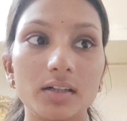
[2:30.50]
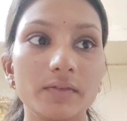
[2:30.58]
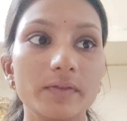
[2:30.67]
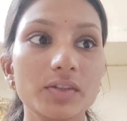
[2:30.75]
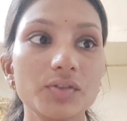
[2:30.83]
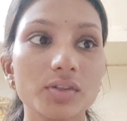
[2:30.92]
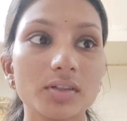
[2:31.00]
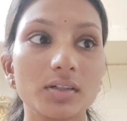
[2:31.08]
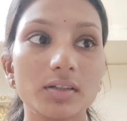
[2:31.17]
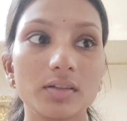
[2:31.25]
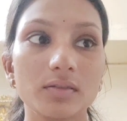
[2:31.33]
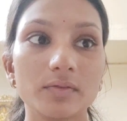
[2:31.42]
which
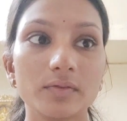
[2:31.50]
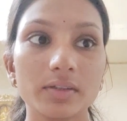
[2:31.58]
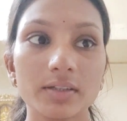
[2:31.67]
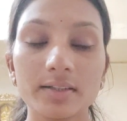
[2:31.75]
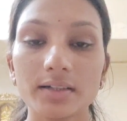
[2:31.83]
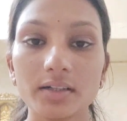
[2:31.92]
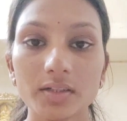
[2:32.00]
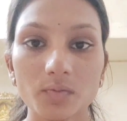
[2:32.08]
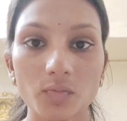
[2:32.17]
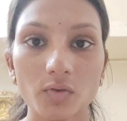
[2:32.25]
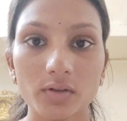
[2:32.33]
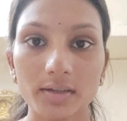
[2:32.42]
results
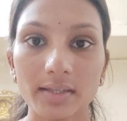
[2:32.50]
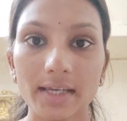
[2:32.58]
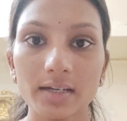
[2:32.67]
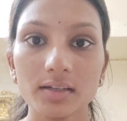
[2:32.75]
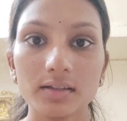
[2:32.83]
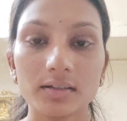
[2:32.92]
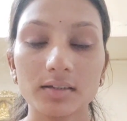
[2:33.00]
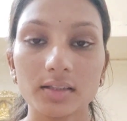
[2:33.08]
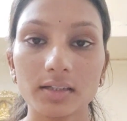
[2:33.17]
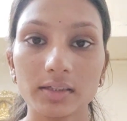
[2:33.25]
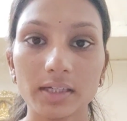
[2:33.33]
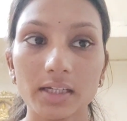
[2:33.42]
more than
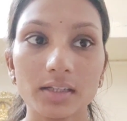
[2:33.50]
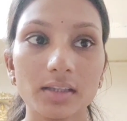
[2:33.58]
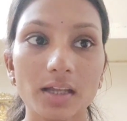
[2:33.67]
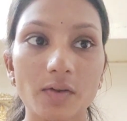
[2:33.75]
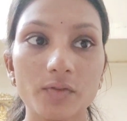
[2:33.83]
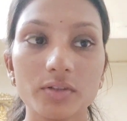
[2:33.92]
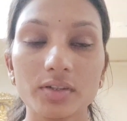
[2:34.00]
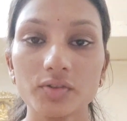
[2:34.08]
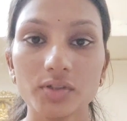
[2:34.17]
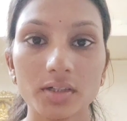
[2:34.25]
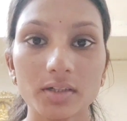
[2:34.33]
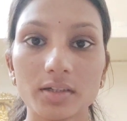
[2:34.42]
10,000
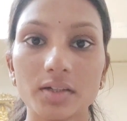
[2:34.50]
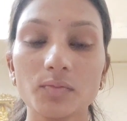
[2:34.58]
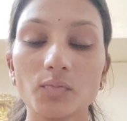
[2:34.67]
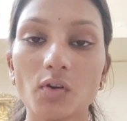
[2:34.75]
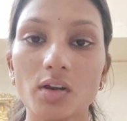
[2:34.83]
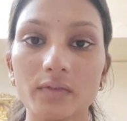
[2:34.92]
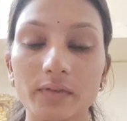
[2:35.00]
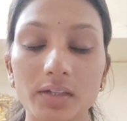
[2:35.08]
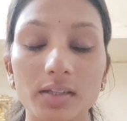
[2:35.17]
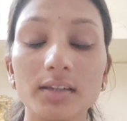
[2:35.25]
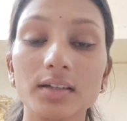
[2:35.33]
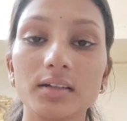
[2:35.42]
children born
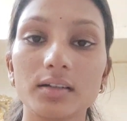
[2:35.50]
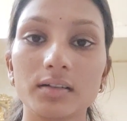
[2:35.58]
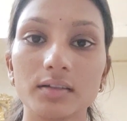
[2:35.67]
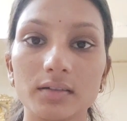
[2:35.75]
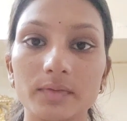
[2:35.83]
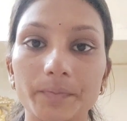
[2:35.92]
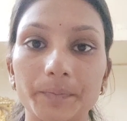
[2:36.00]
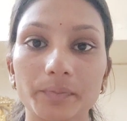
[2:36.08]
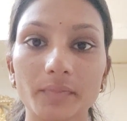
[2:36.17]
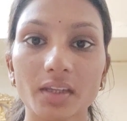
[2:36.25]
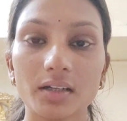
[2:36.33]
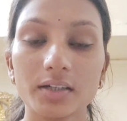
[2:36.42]
with the
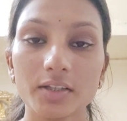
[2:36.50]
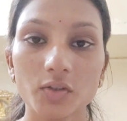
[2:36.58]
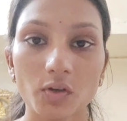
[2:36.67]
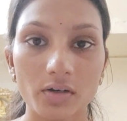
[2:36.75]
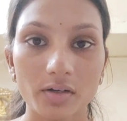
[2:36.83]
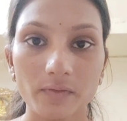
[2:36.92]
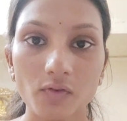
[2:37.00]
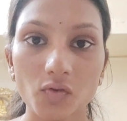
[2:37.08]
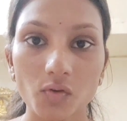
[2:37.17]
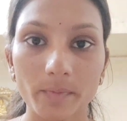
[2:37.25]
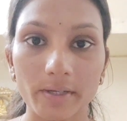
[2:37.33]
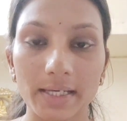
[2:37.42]
disorder
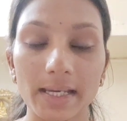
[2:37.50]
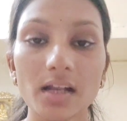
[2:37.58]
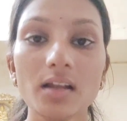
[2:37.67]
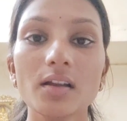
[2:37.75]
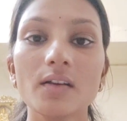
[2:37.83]
phocomelia.